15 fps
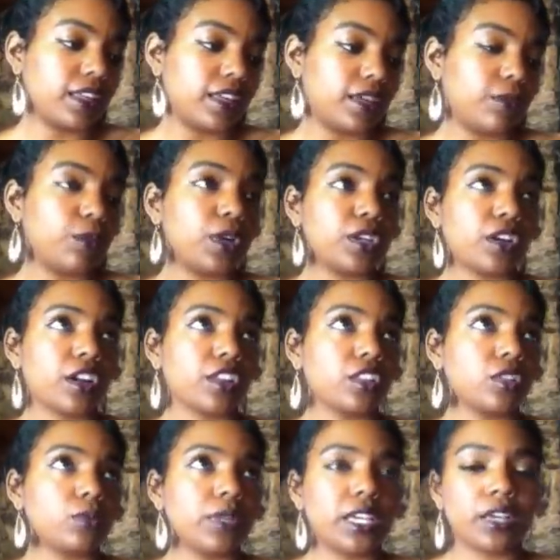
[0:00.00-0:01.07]
uh, one
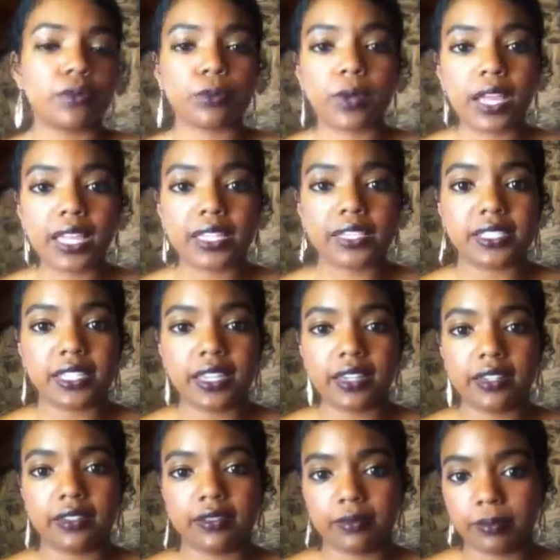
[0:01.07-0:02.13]
article we had read
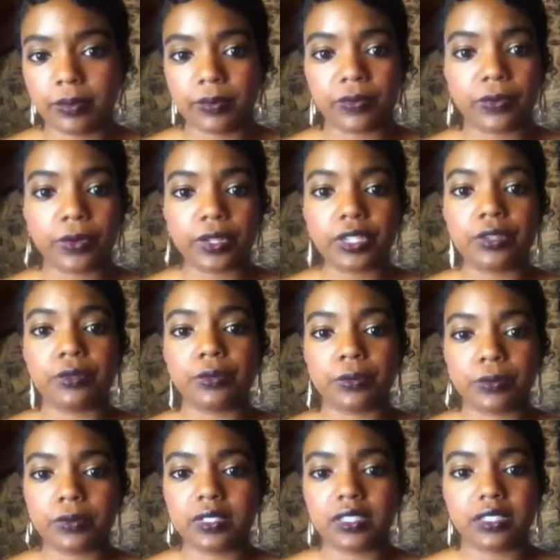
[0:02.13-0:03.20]
said before you
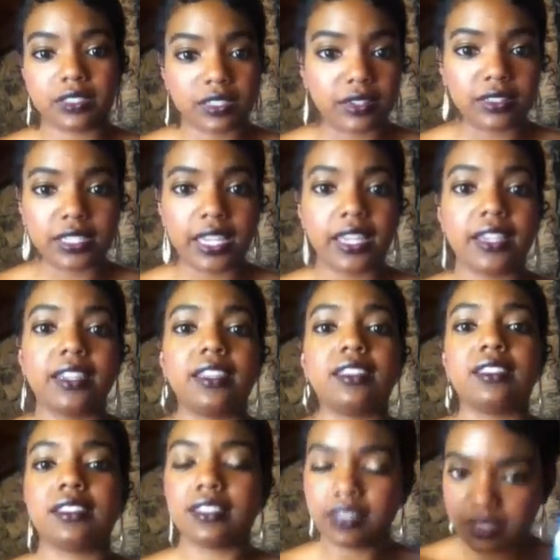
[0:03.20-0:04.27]
start taking
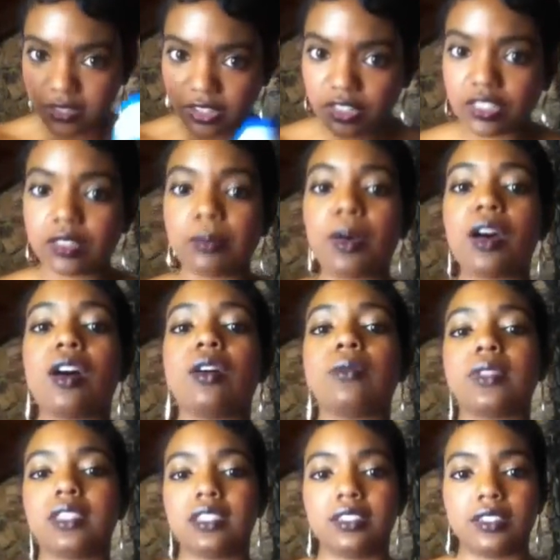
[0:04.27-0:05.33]
it, start small
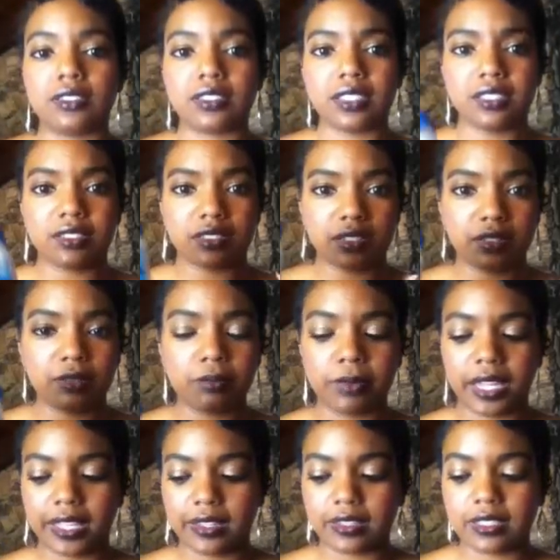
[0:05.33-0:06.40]
with the dosage of
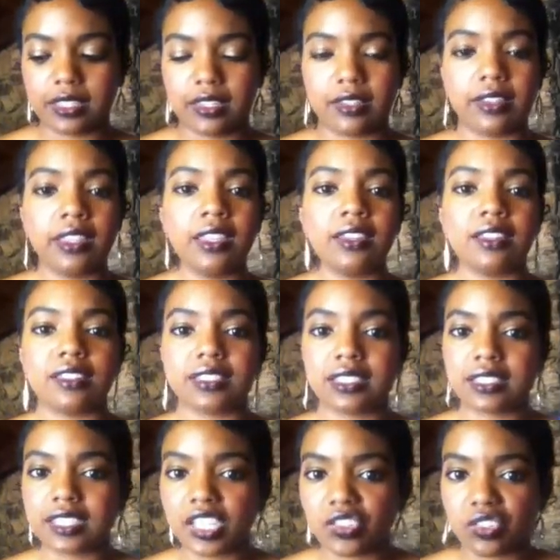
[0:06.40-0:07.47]
biotin
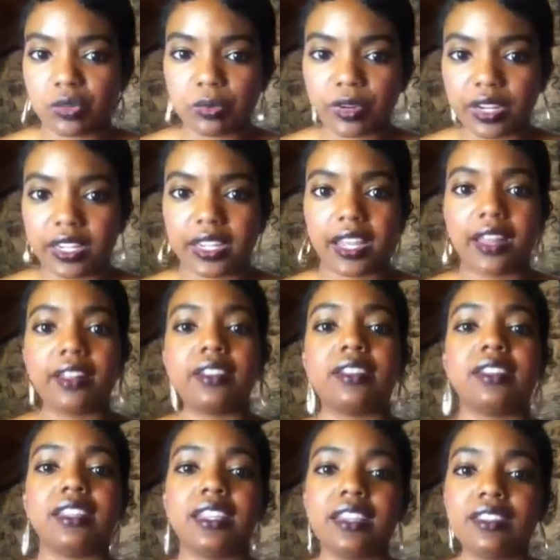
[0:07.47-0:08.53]
just to see if you break
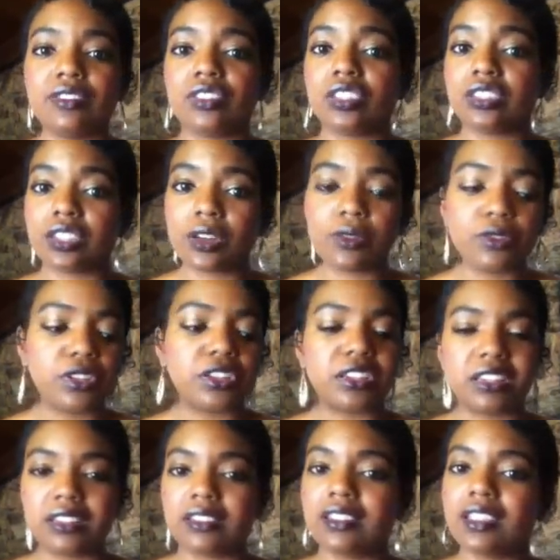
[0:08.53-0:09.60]
out. And then if you don't, you
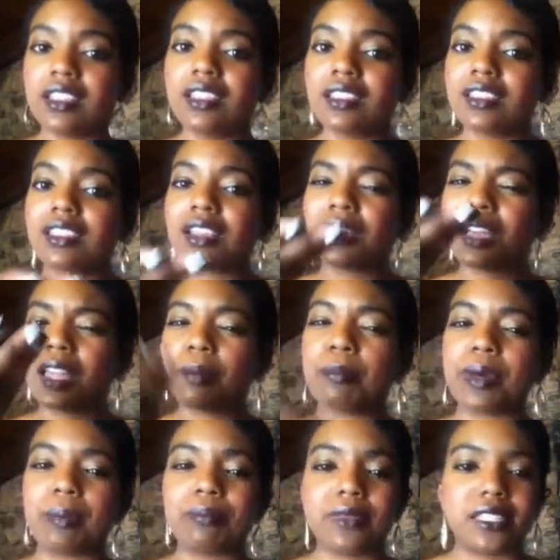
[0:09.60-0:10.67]
can, you can kind
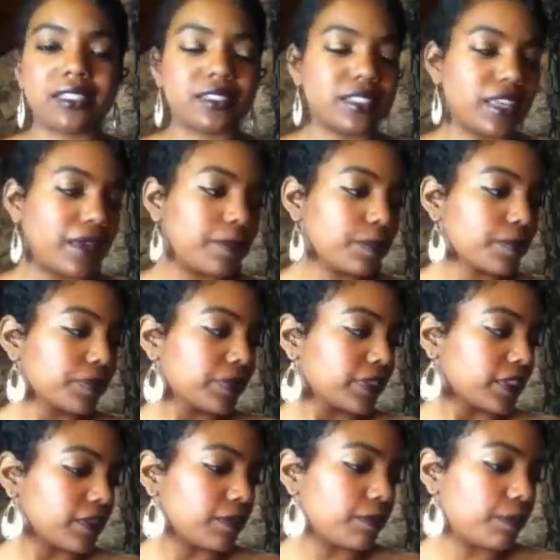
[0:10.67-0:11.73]
of bump things up.
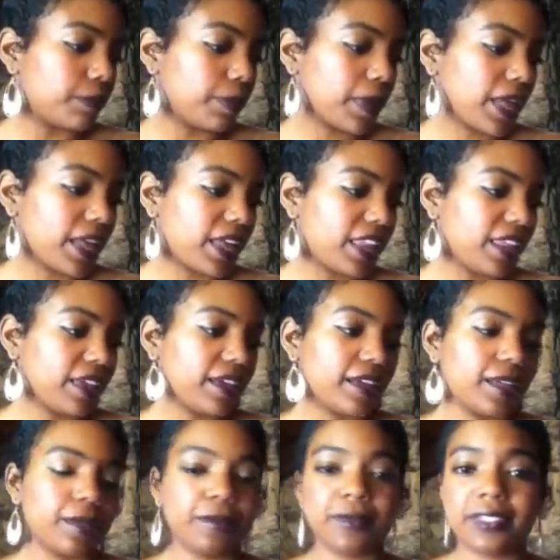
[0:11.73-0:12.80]
But,
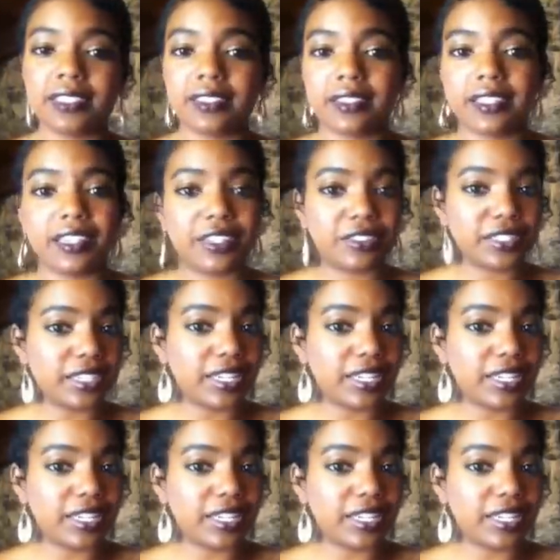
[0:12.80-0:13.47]
um, you know,